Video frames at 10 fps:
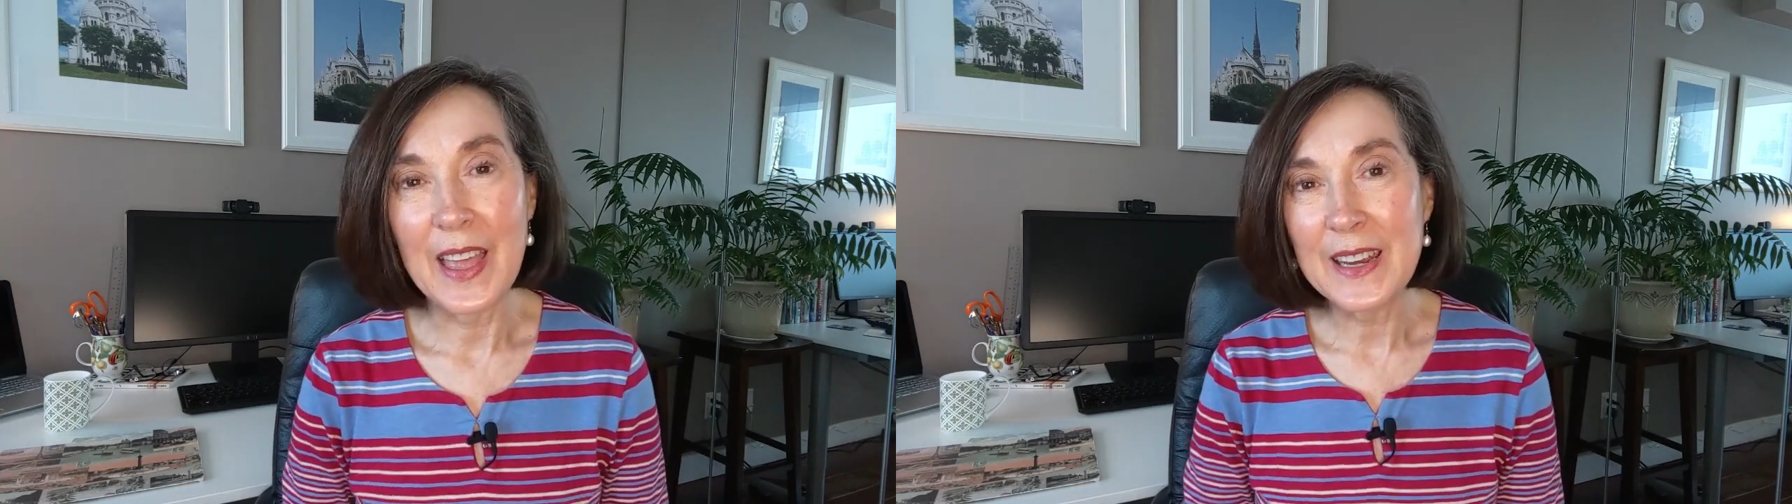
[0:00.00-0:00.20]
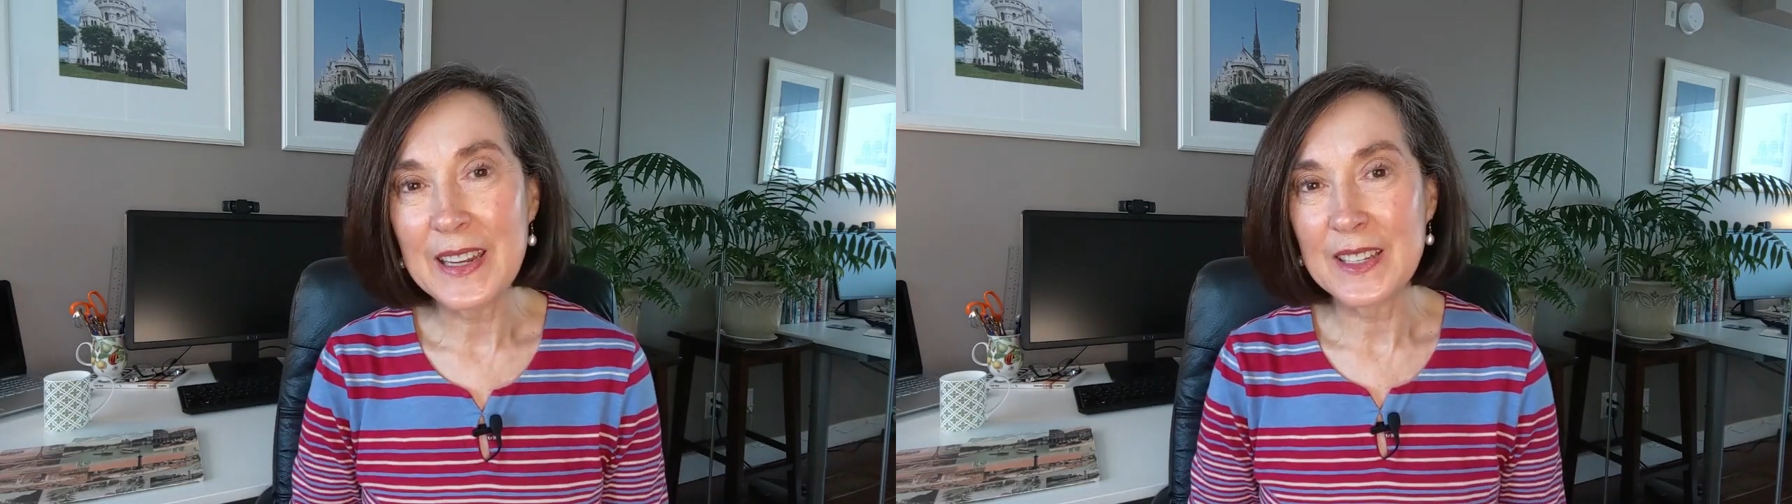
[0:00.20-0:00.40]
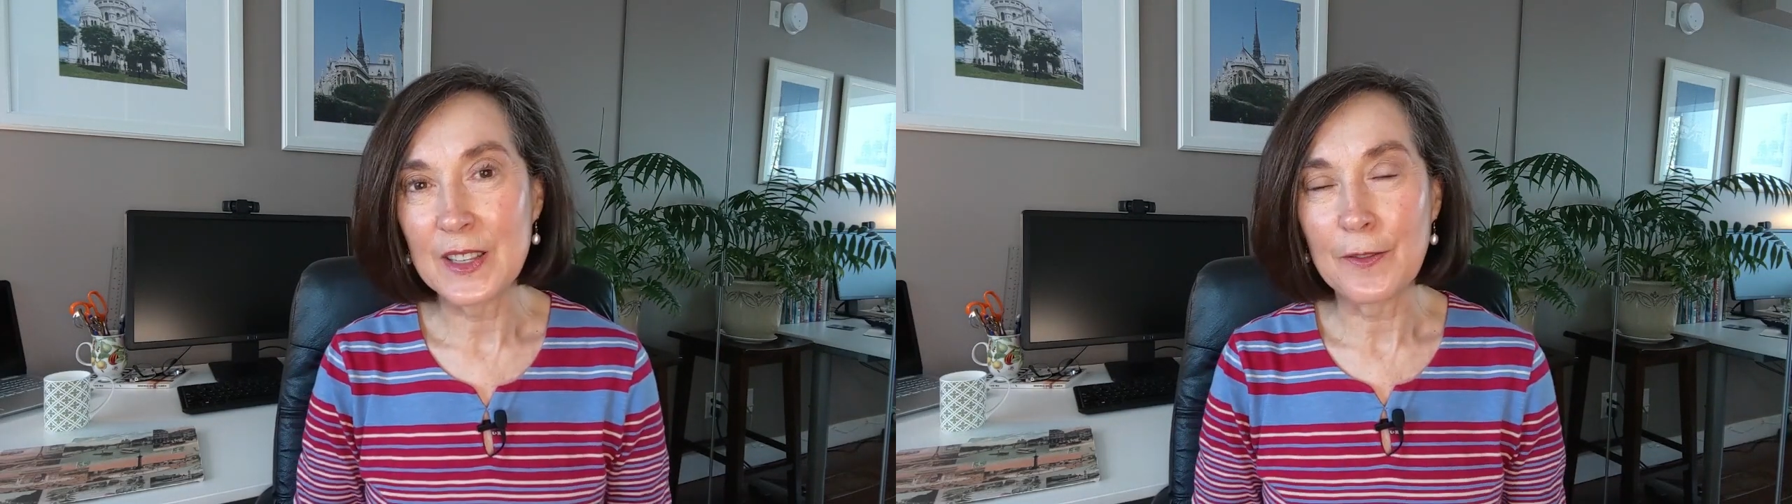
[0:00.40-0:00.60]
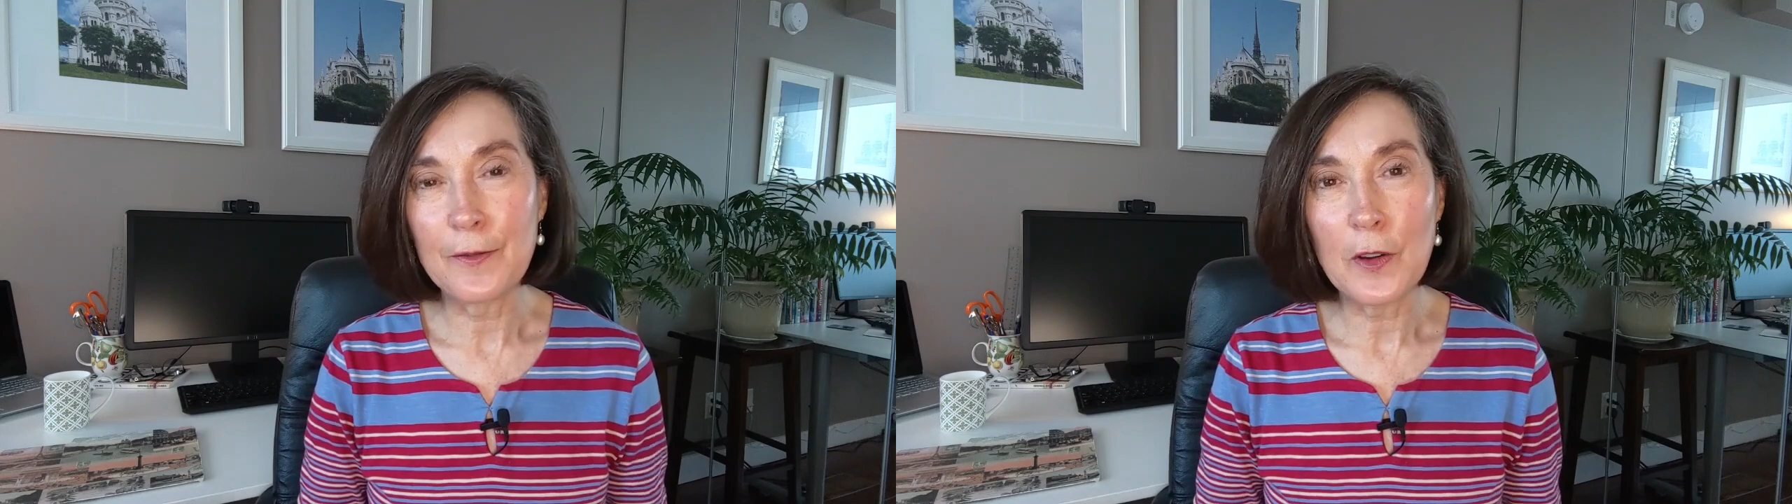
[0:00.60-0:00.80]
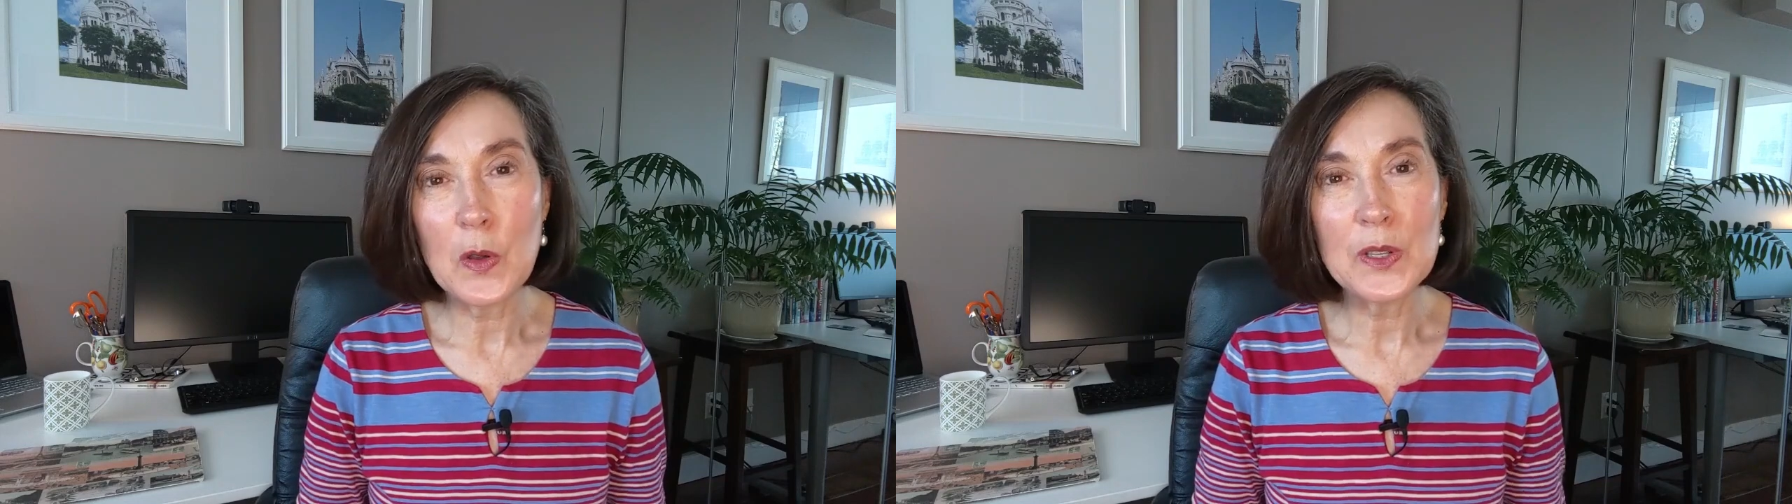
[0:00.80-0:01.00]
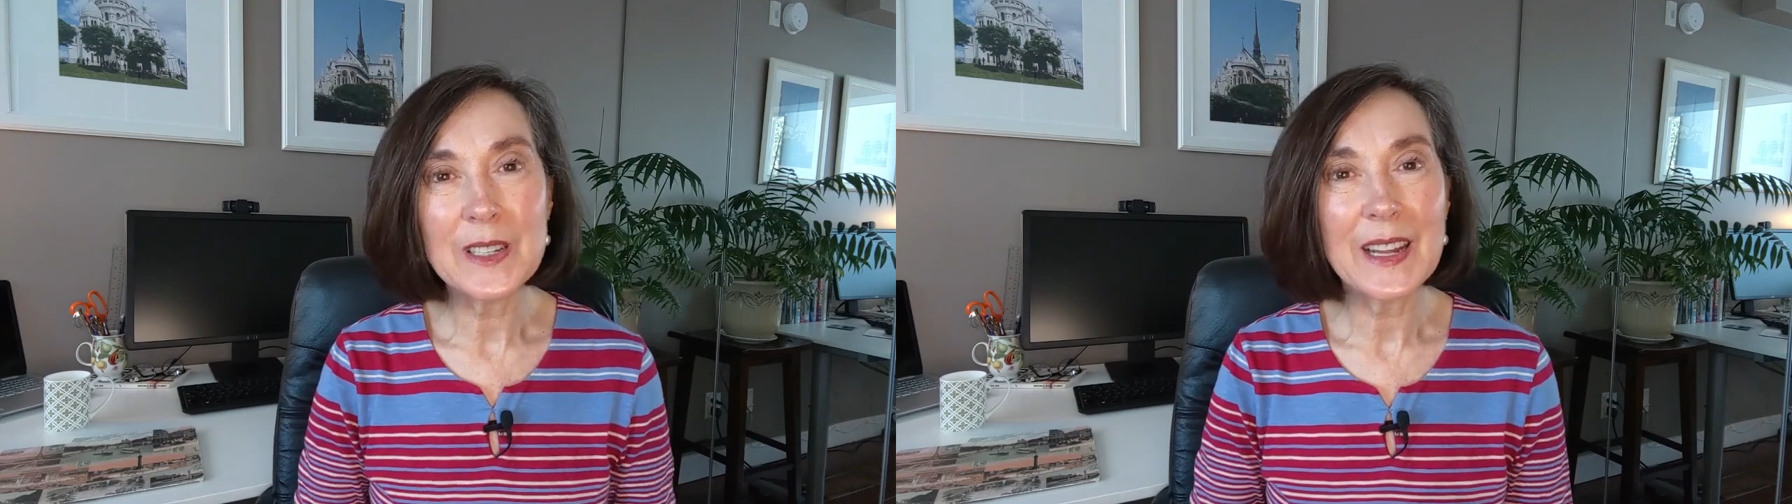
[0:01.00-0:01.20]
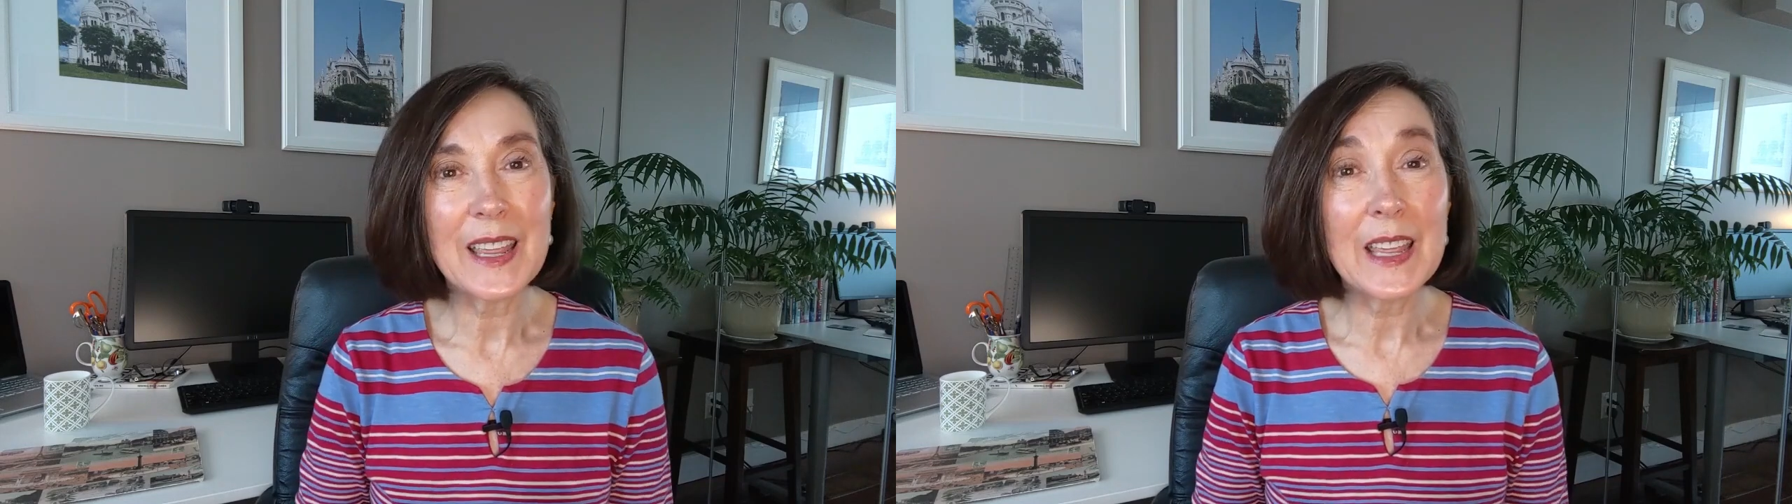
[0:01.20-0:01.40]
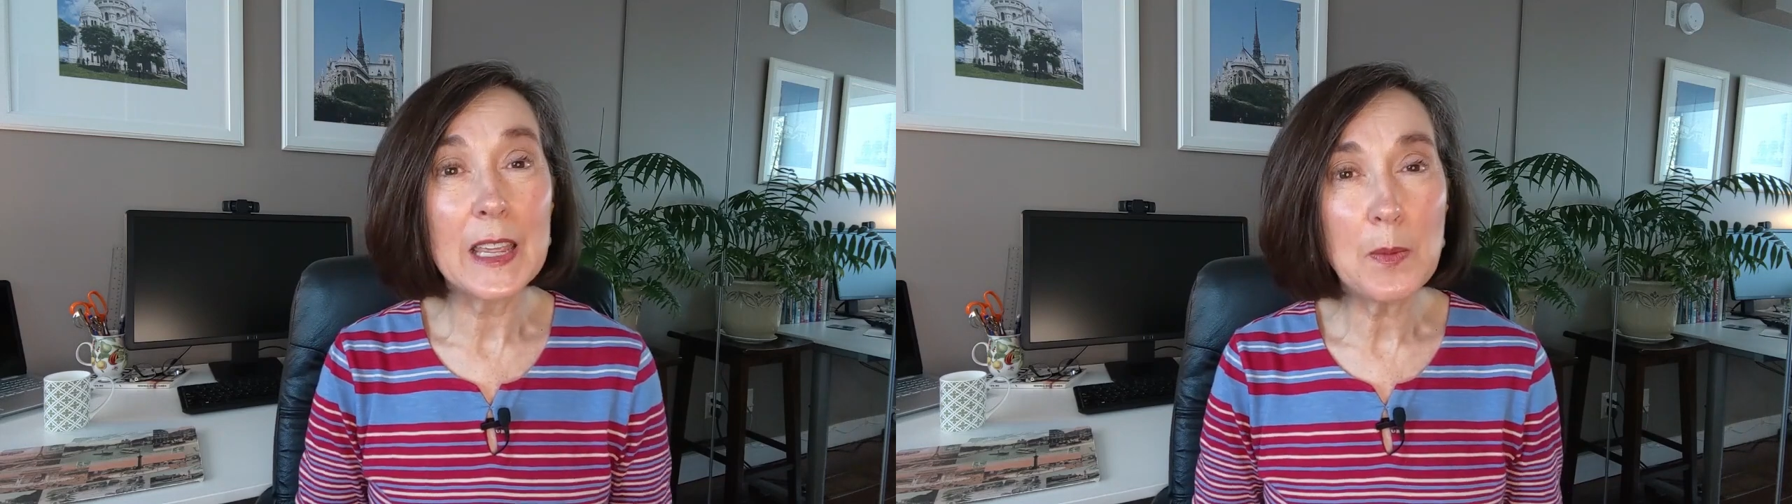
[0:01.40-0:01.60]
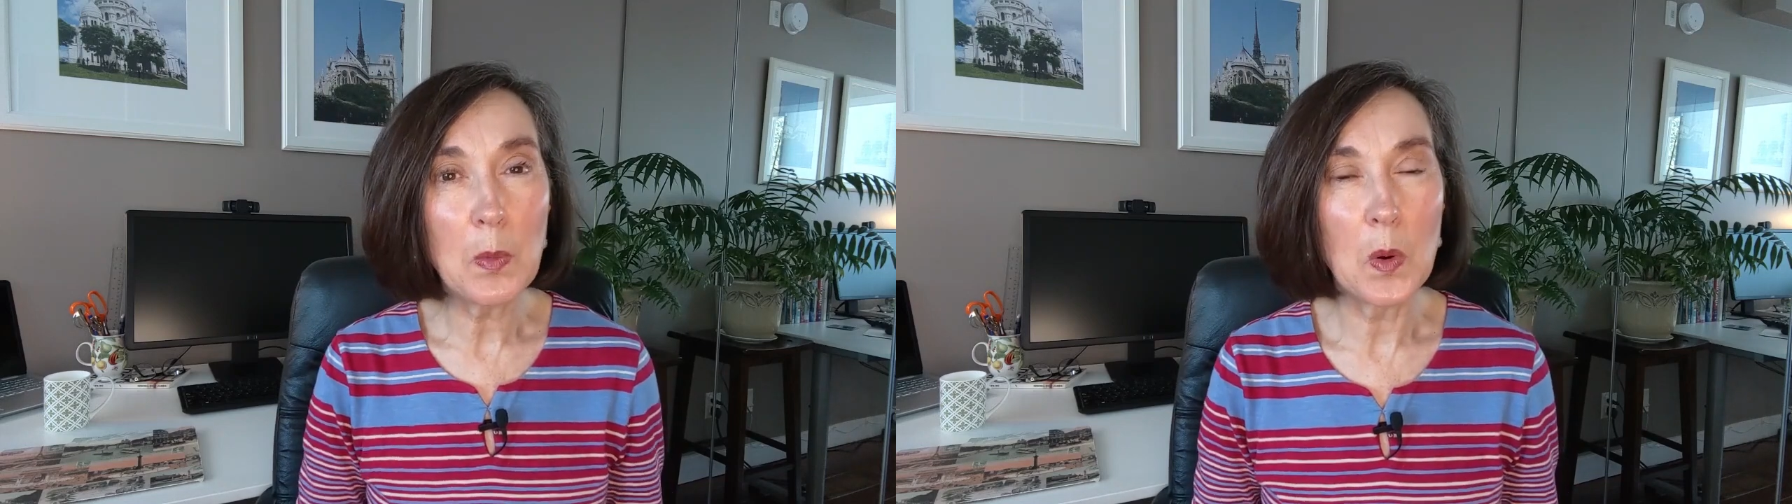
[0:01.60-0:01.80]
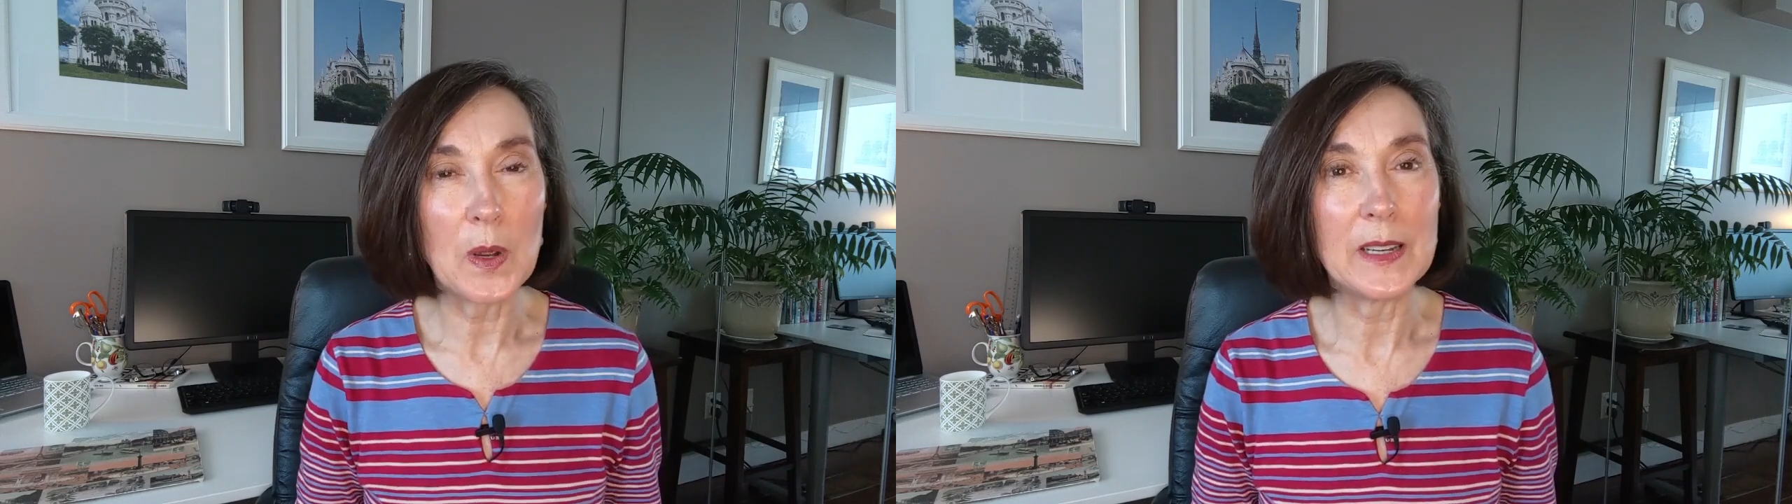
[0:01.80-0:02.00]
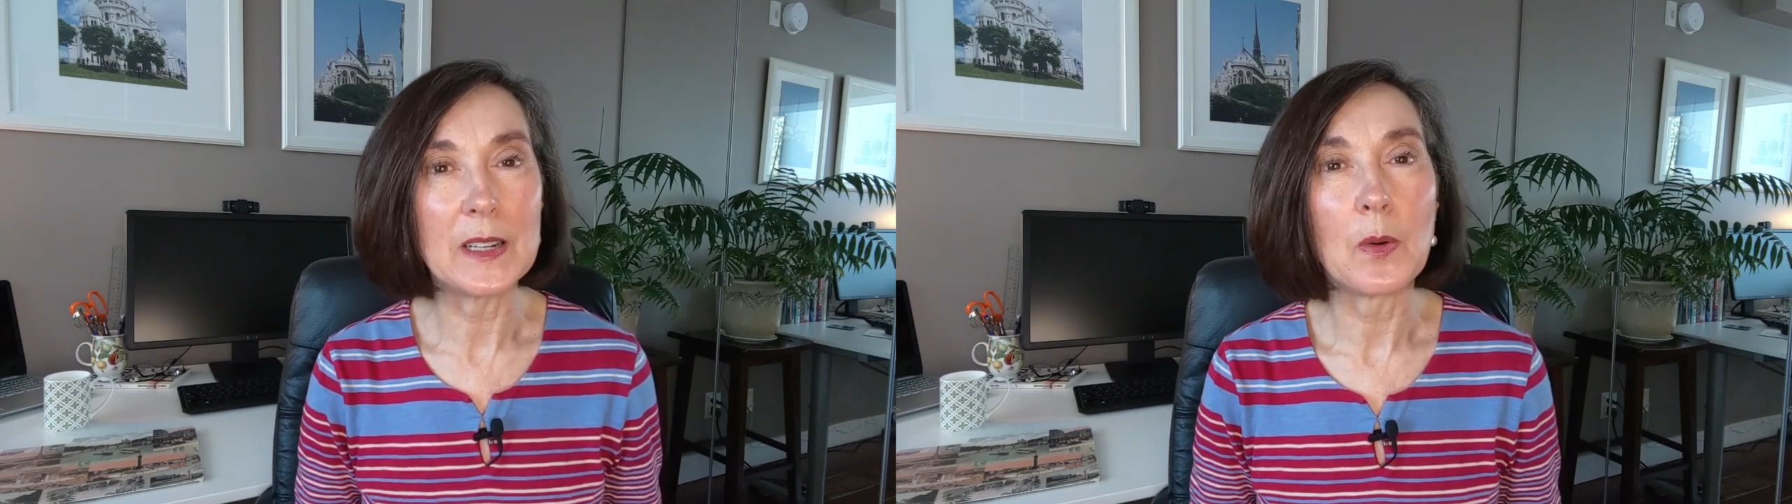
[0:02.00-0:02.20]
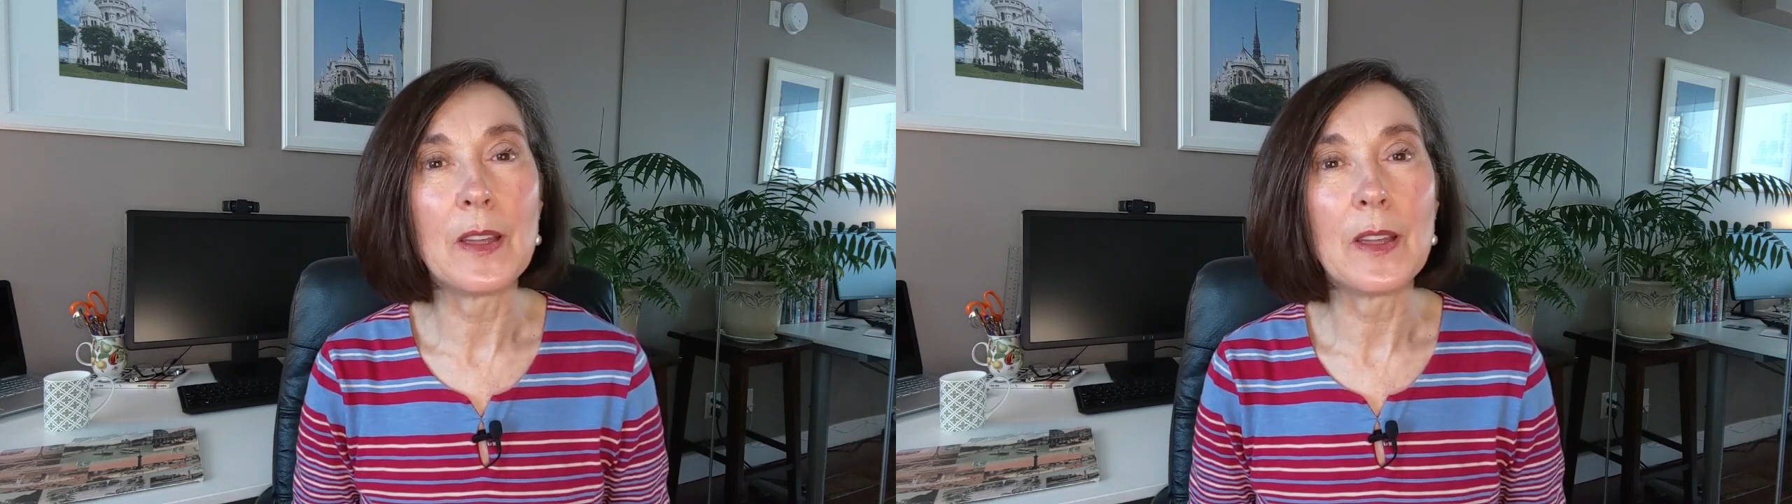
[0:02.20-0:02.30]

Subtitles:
That is the first key point.